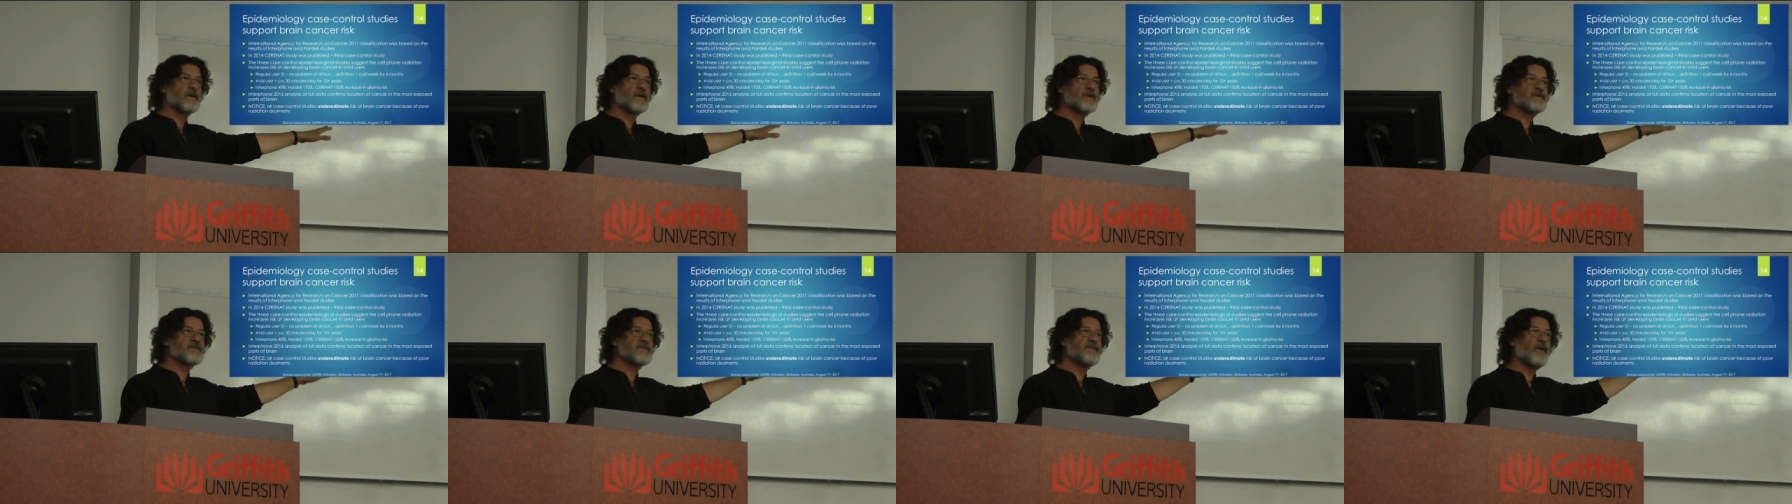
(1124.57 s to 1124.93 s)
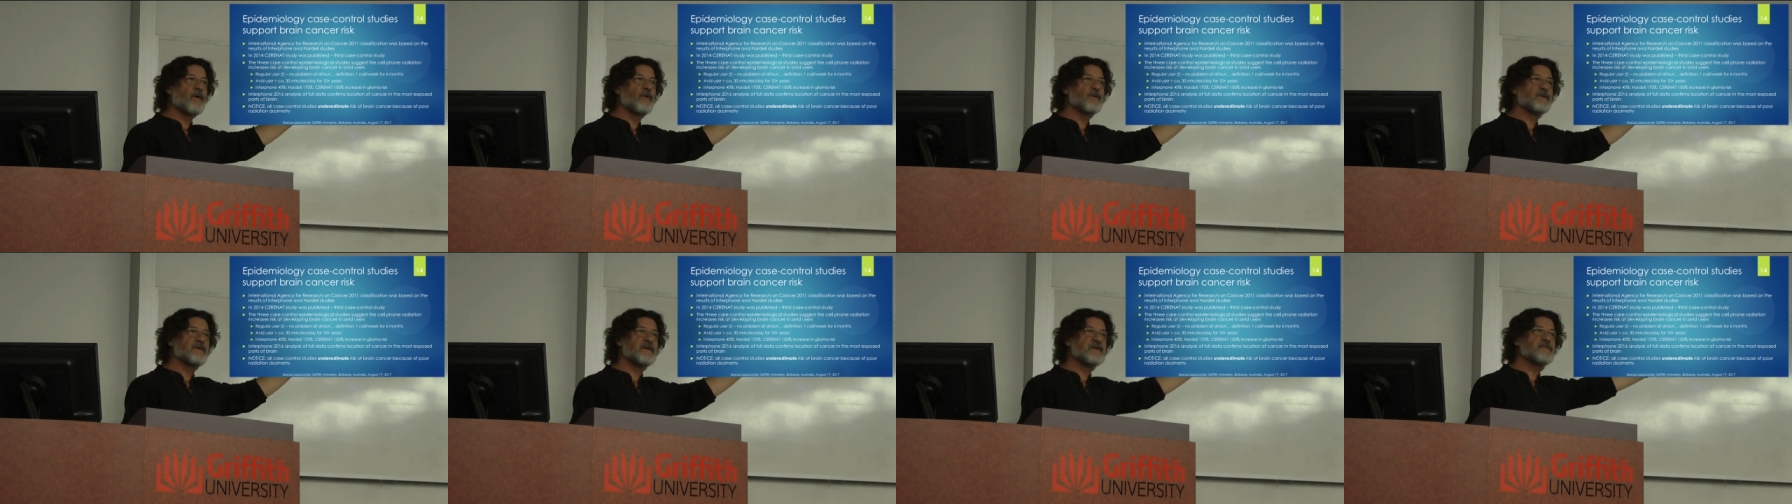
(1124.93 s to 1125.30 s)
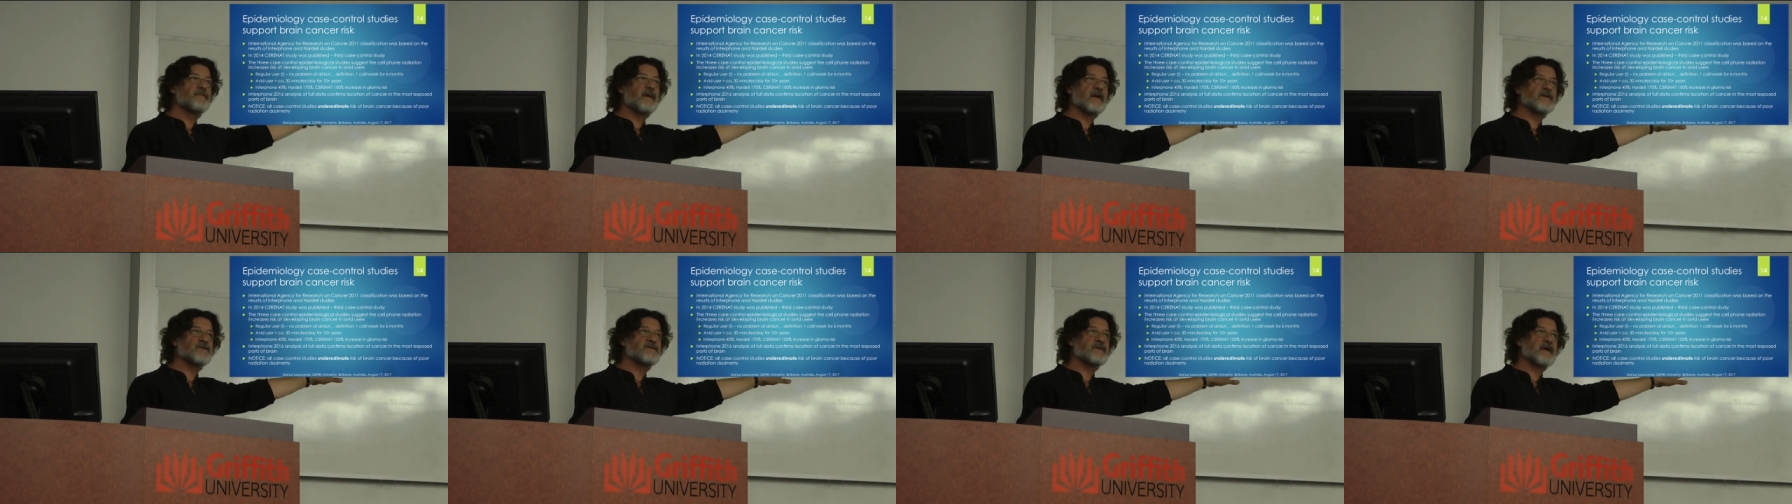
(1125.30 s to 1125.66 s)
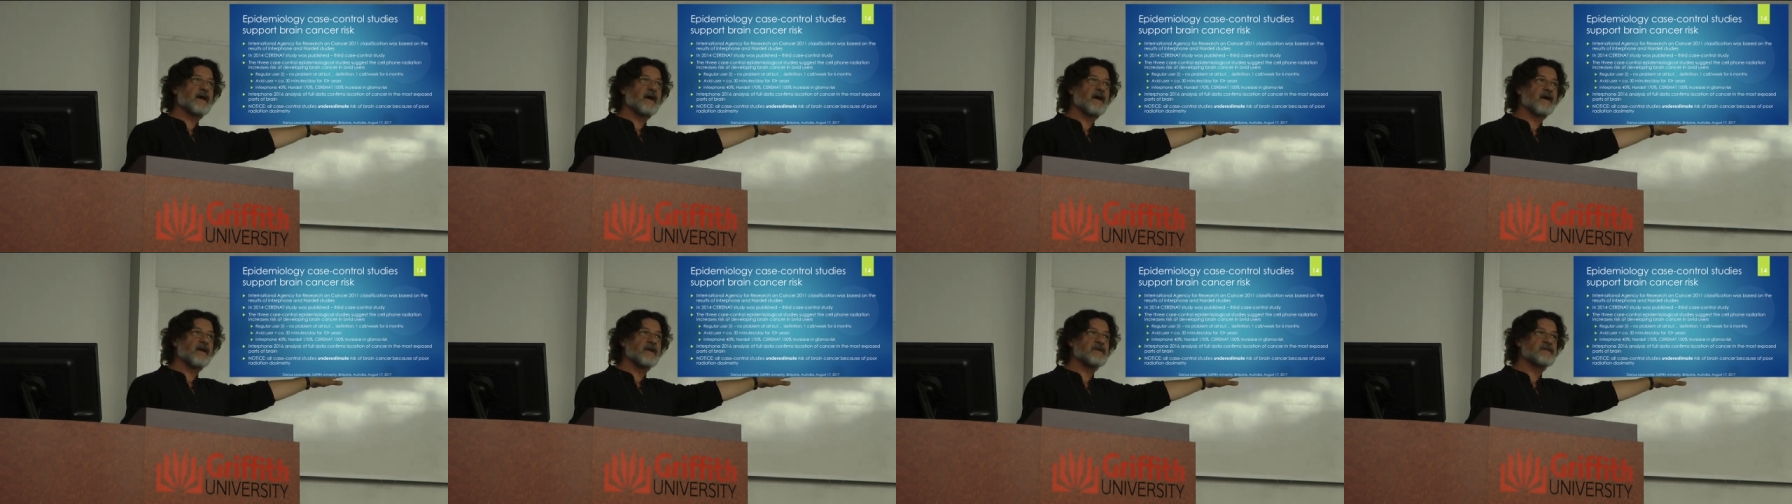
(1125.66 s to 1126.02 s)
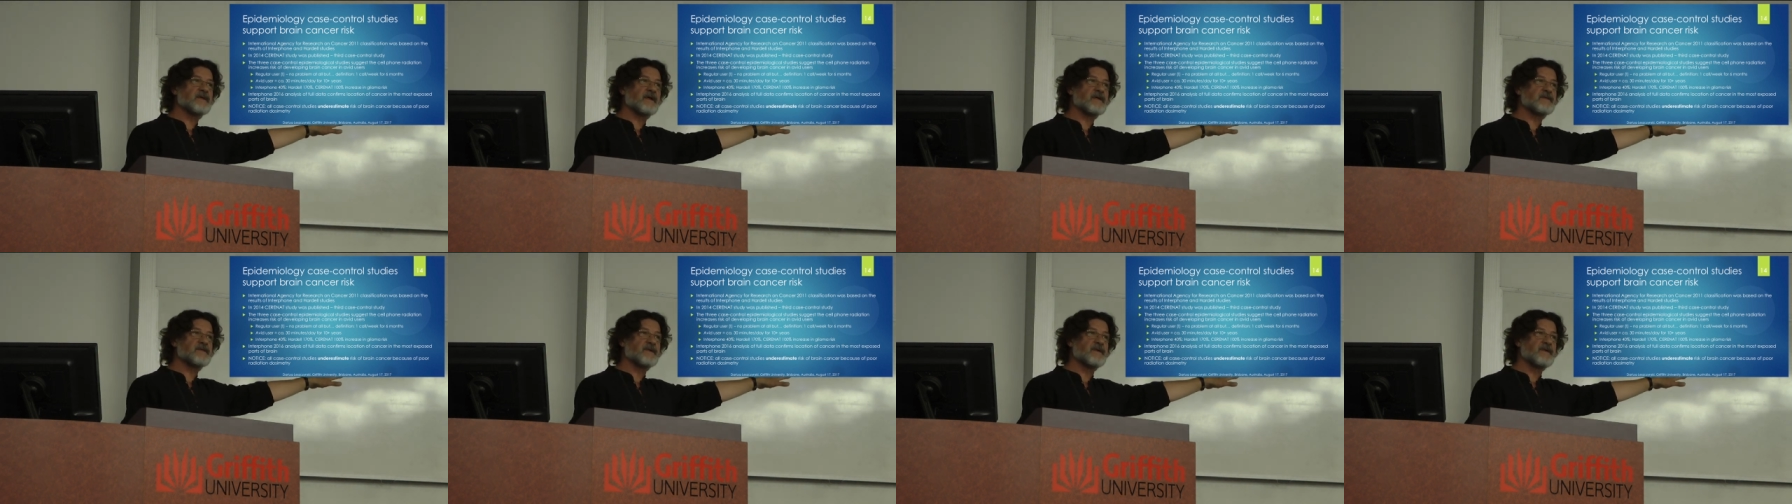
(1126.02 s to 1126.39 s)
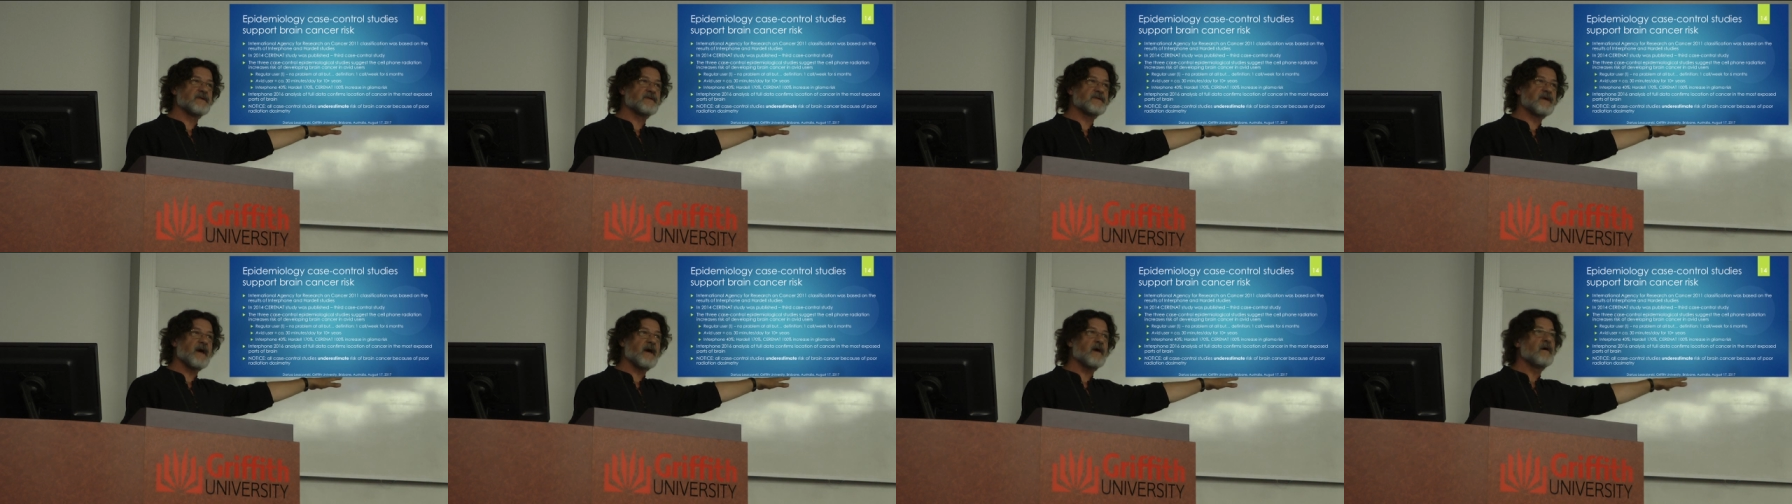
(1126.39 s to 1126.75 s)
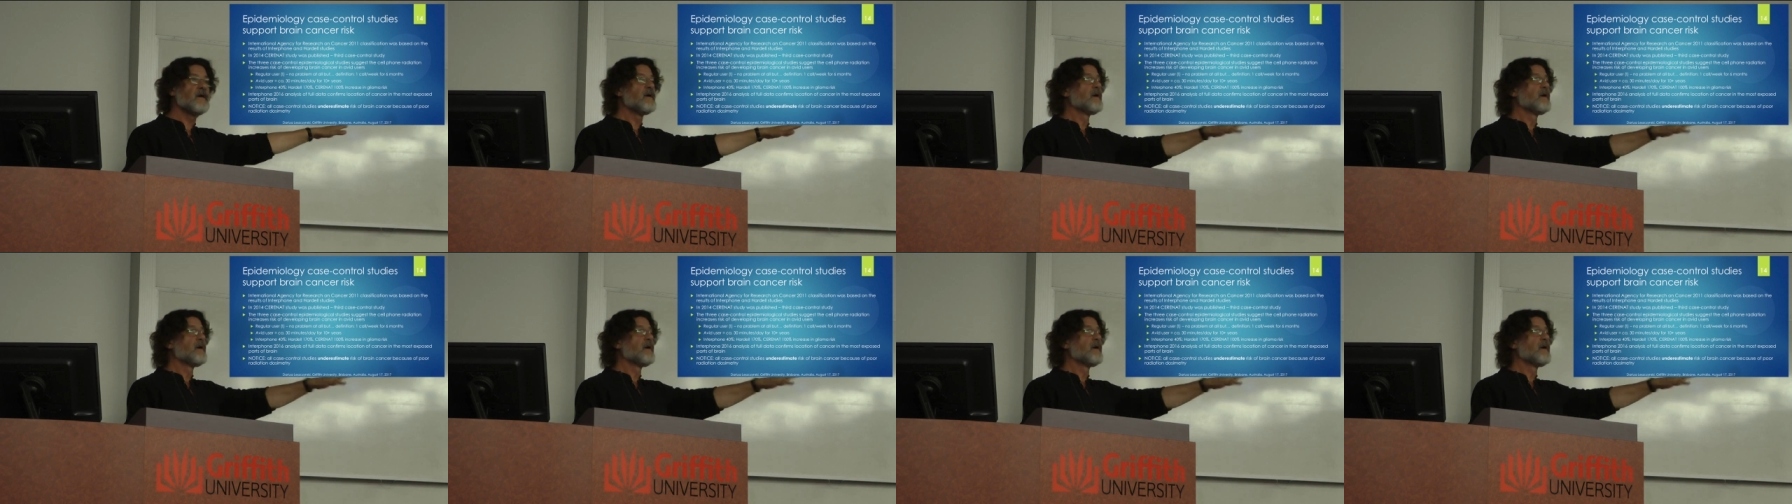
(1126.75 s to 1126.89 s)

smoke this much cigarettes as you here,